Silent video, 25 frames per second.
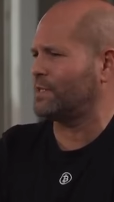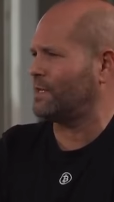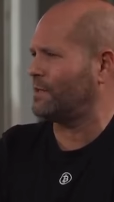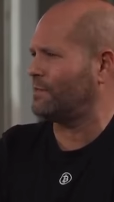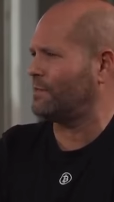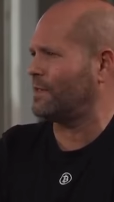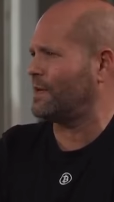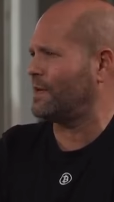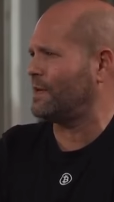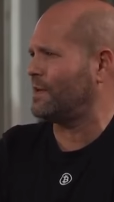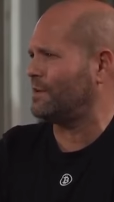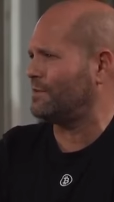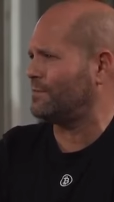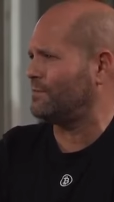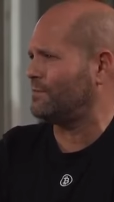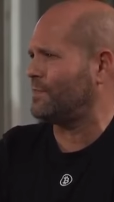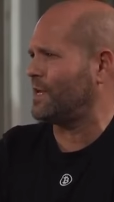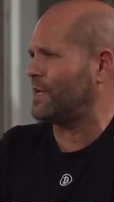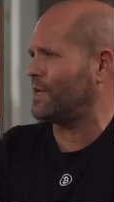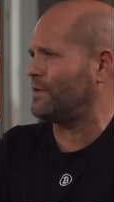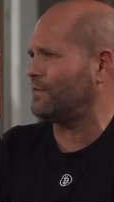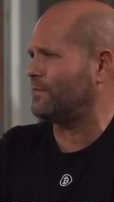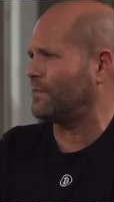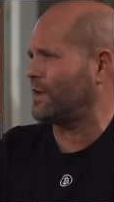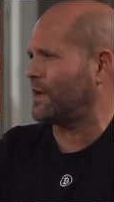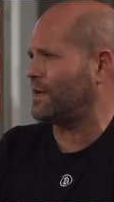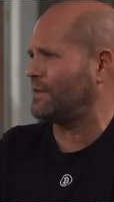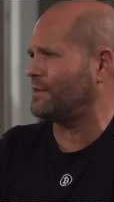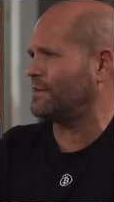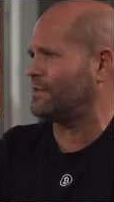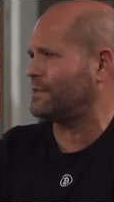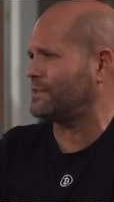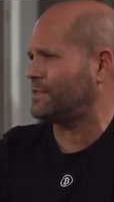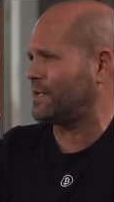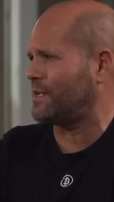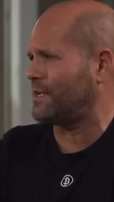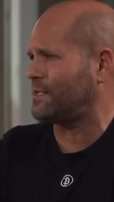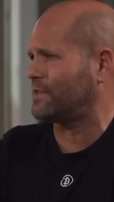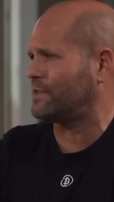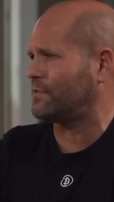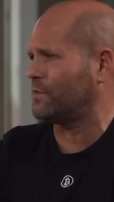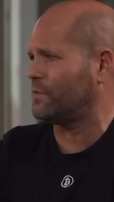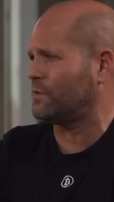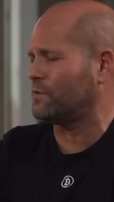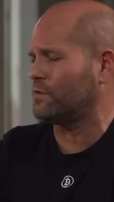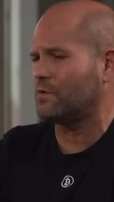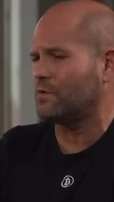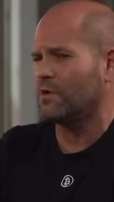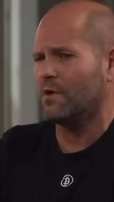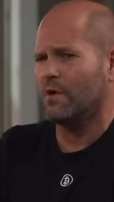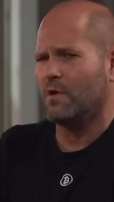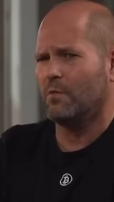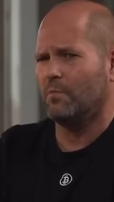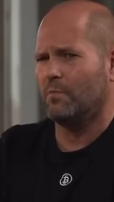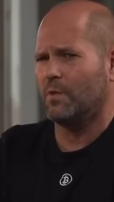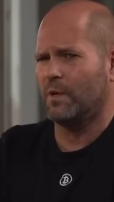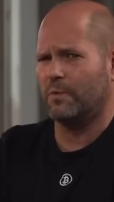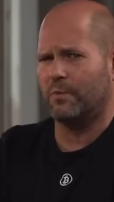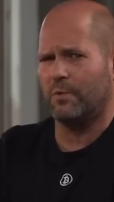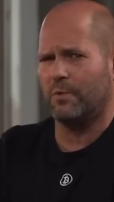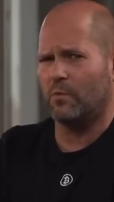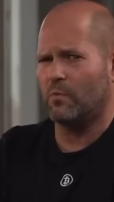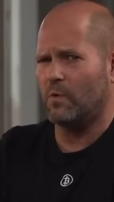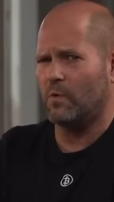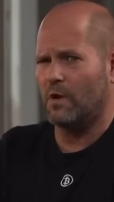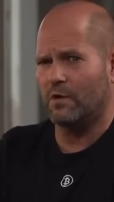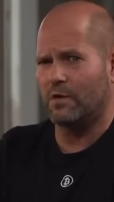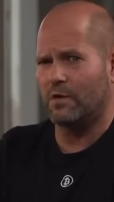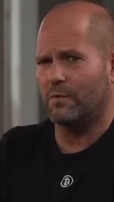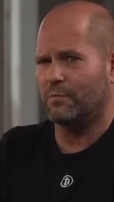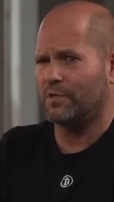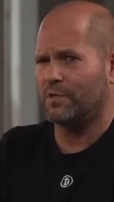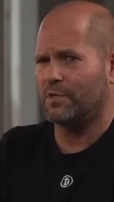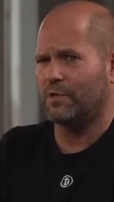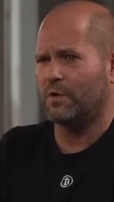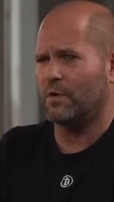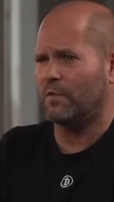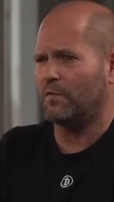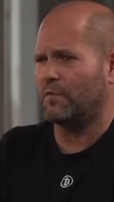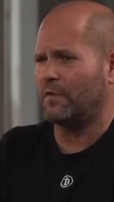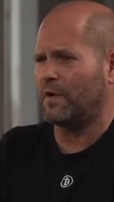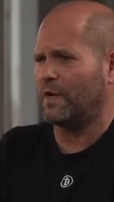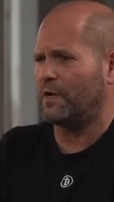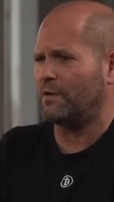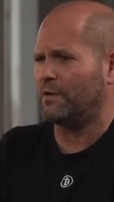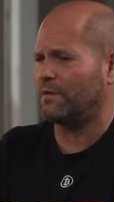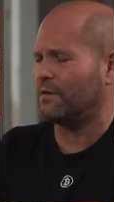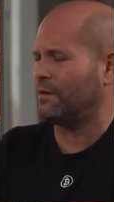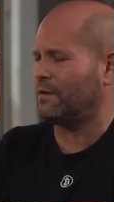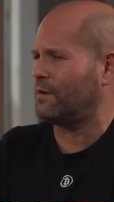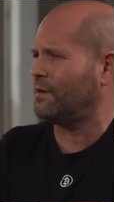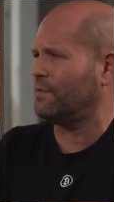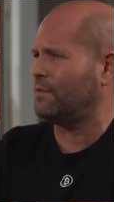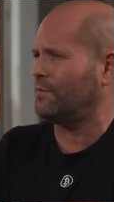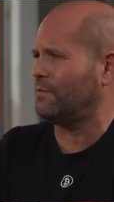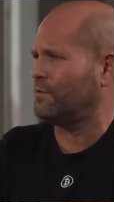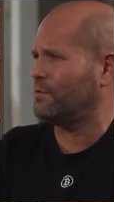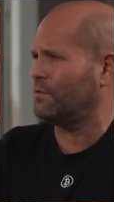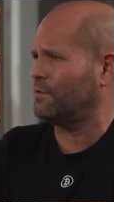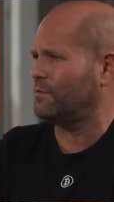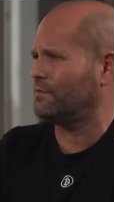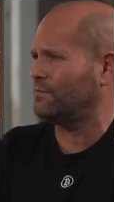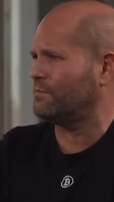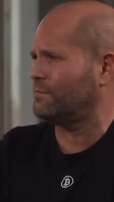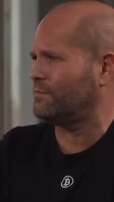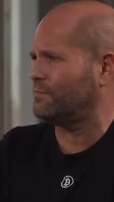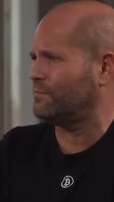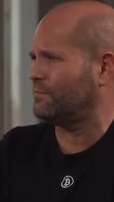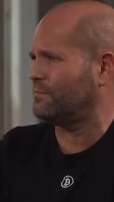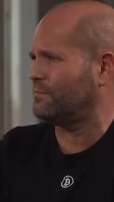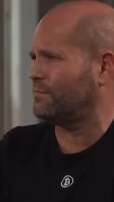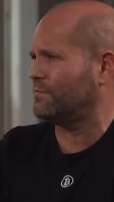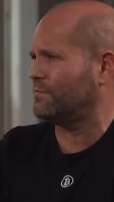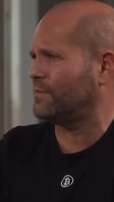groups that they may find distasteful, but they're welcome to go find other,